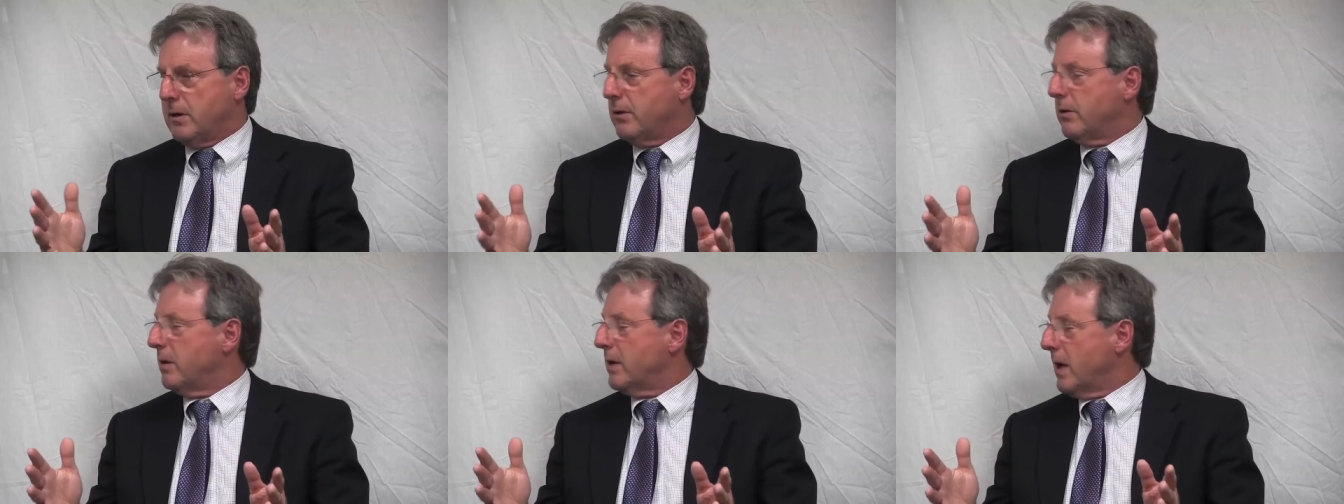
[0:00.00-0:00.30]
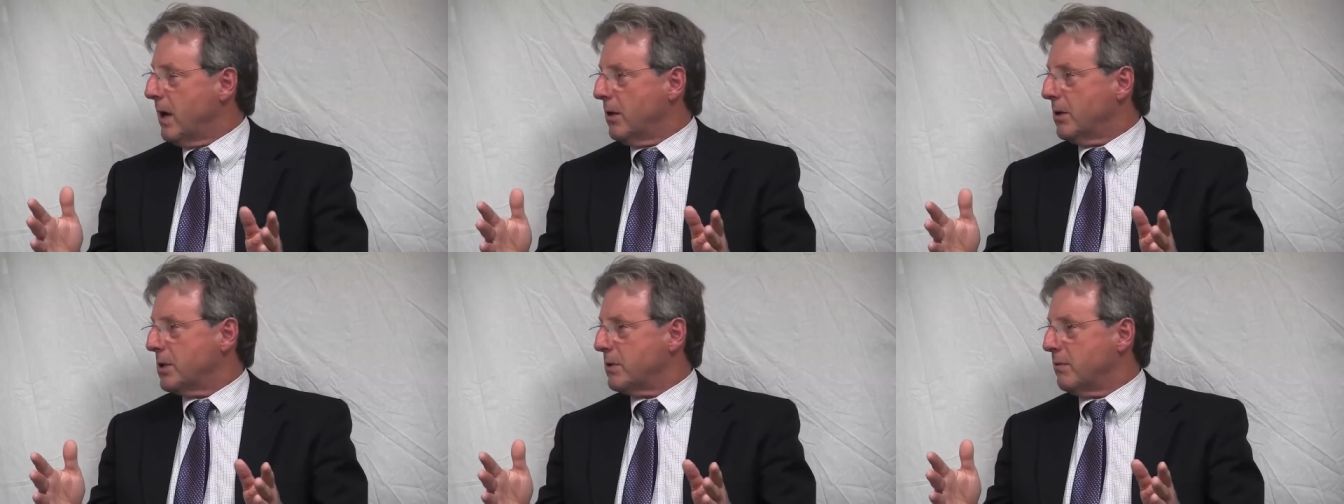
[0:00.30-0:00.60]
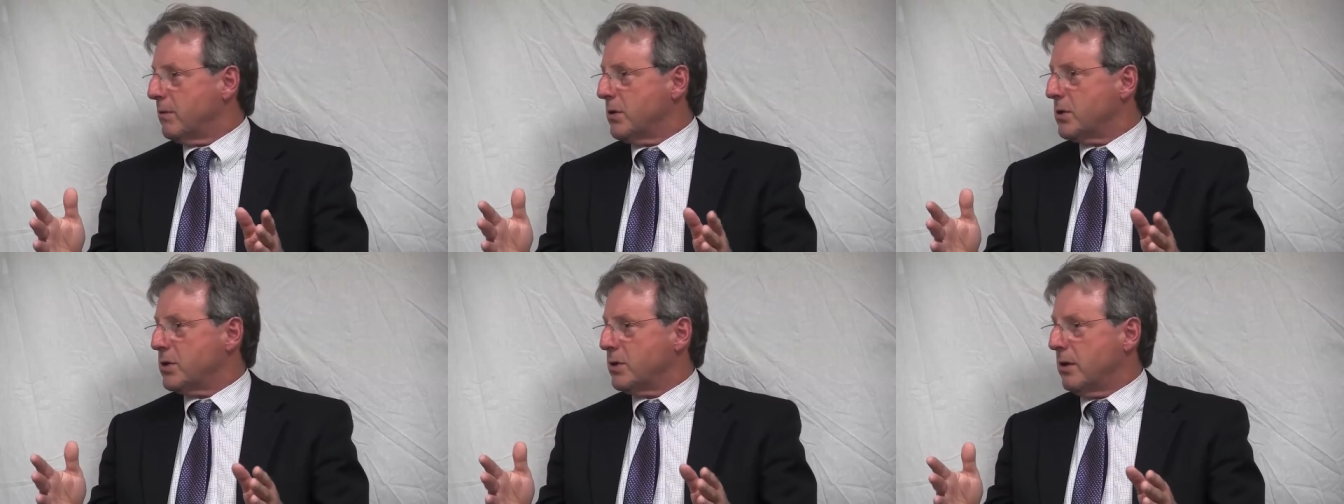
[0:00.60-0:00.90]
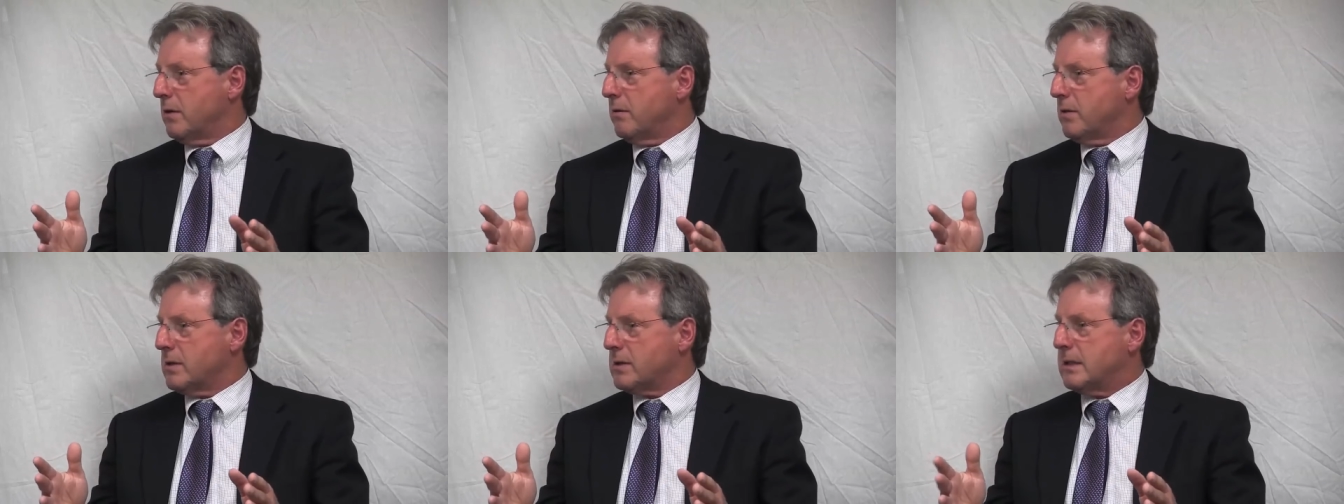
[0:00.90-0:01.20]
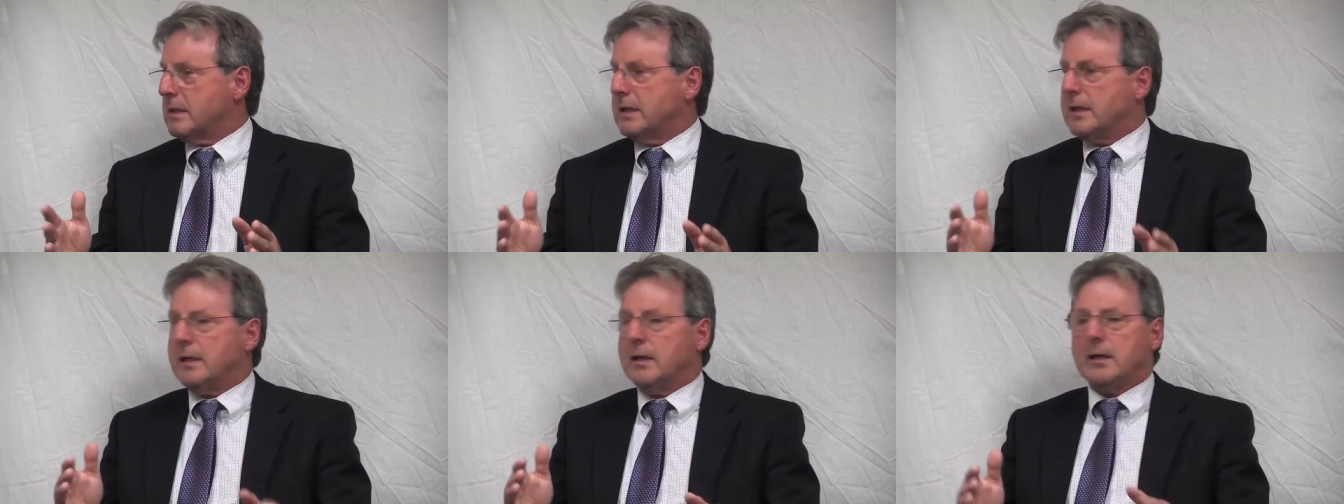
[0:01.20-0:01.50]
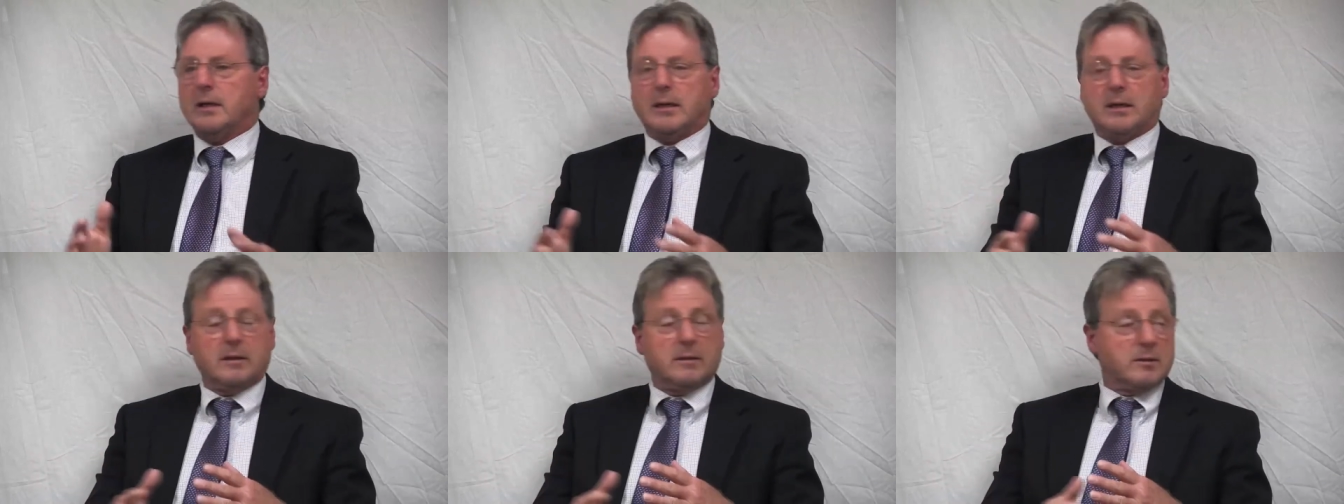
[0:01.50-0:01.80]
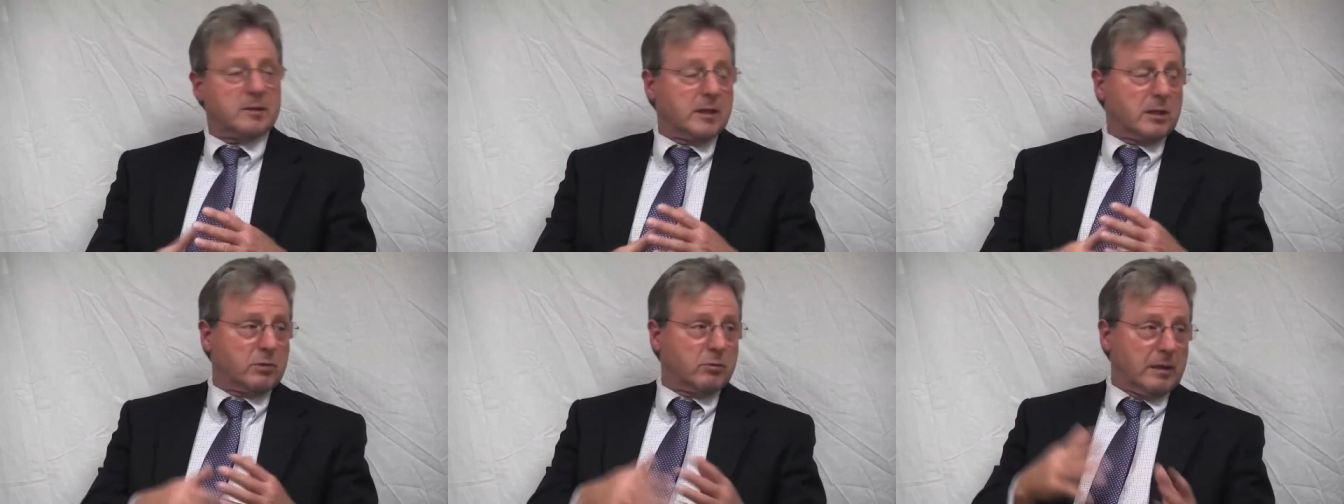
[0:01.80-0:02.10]
$100 for a service.
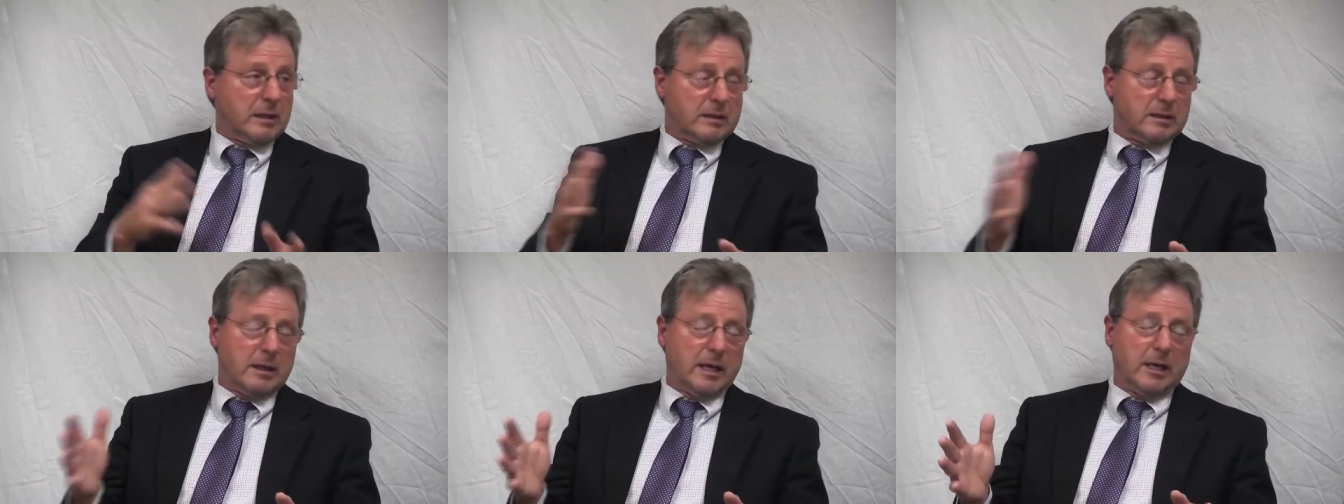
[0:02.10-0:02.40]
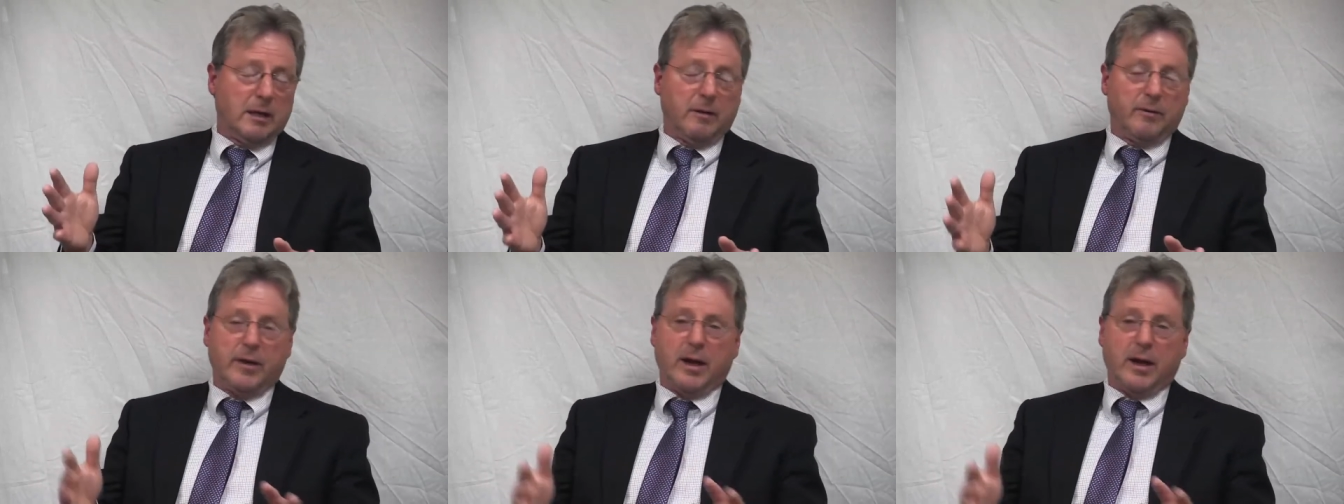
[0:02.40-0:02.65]
6 weeks later,